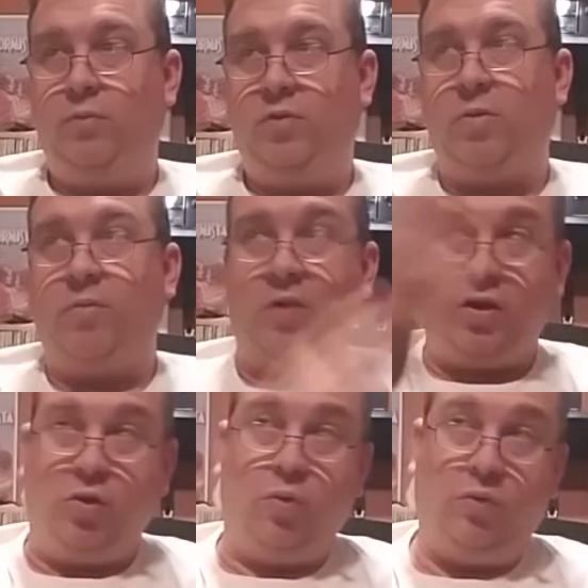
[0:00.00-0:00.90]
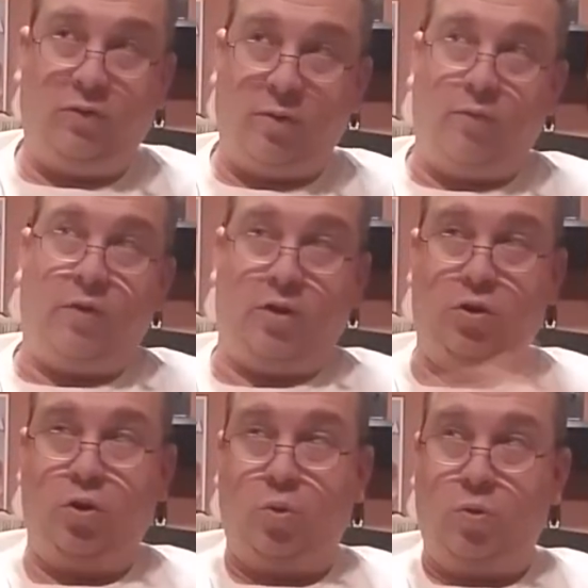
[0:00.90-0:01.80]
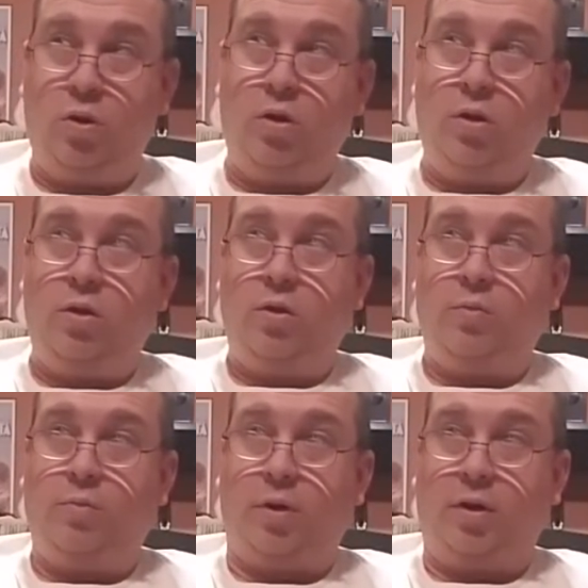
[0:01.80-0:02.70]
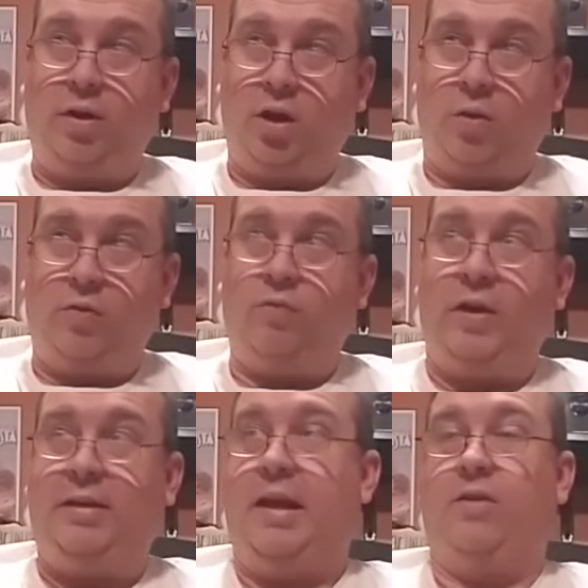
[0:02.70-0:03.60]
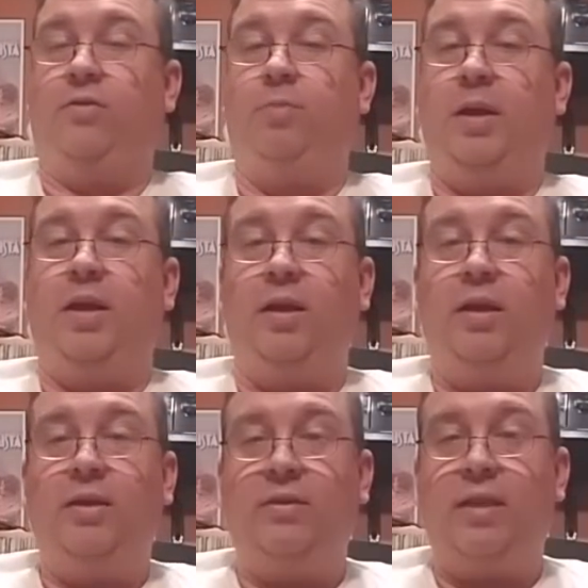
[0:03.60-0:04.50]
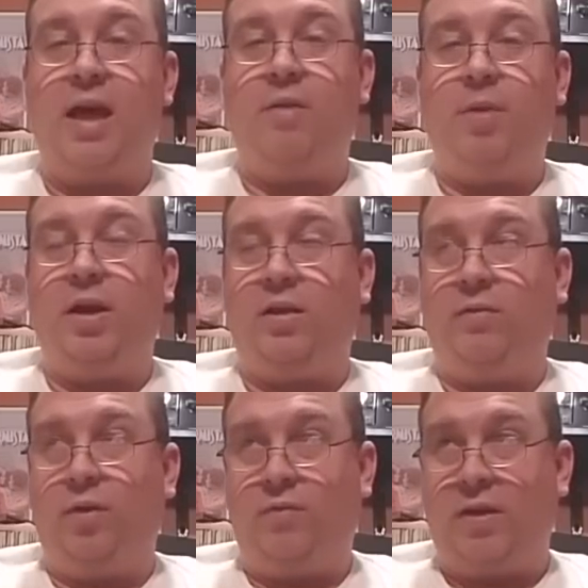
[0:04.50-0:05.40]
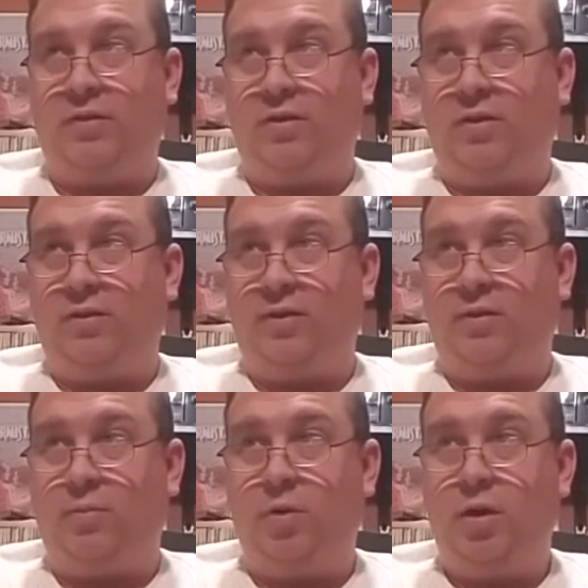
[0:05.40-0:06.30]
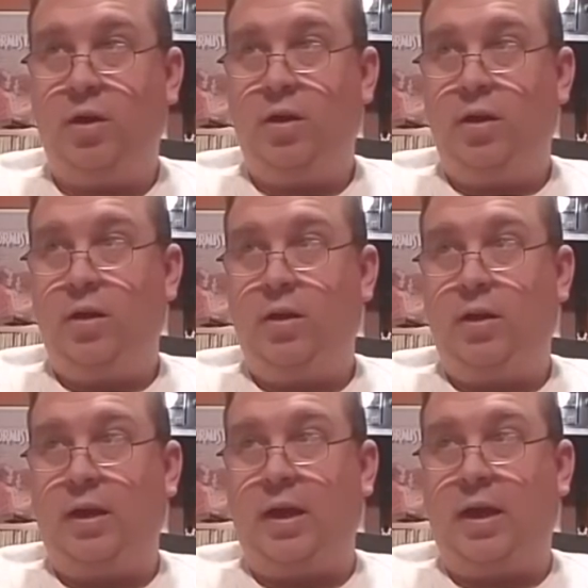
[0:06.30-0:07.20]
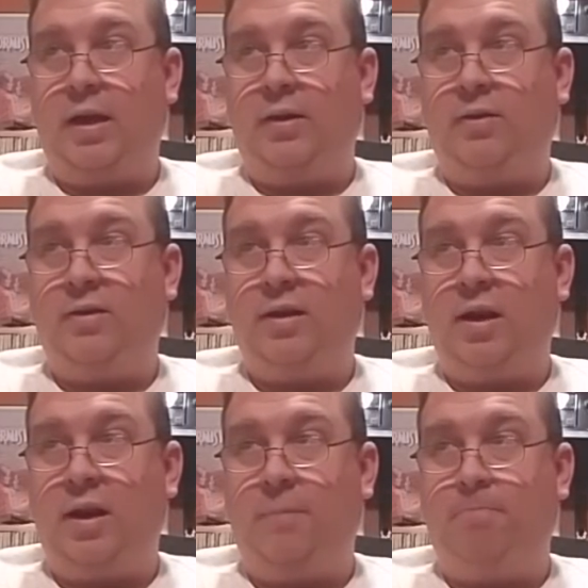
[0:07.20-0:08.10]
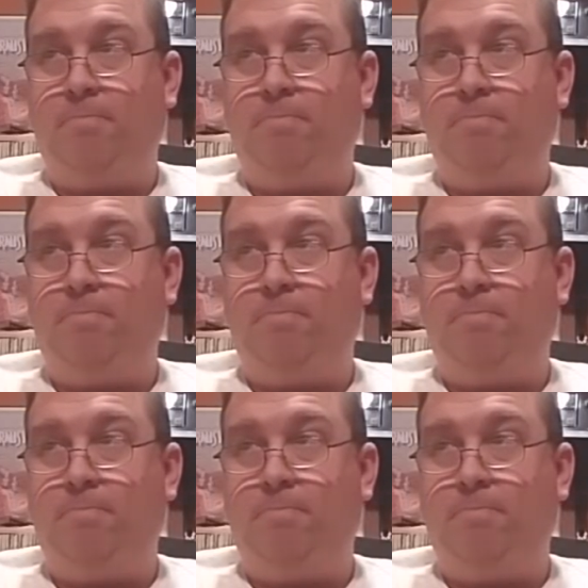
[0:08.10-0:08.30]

some of it used, some of it new. But, retail speaking is a lot of money invested in the system. And, I